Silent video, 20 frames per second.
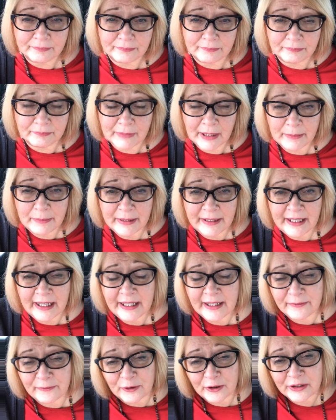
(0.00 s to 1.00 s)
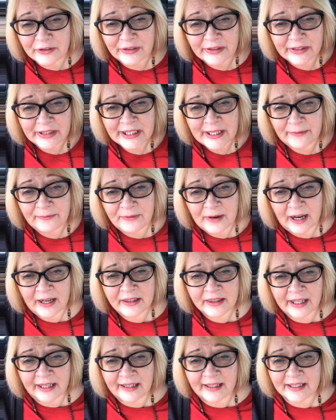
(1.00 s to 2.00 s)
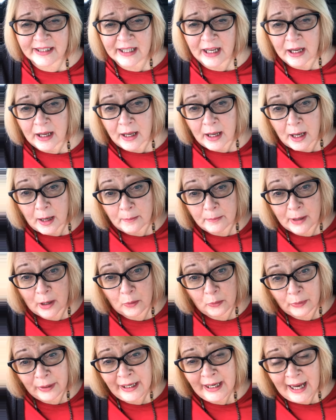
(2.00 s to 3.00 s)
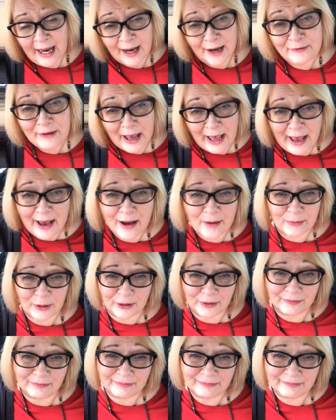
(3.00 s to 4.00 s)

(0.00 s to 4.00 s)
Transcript: Maybe needed for some fine things. But we have a hammer.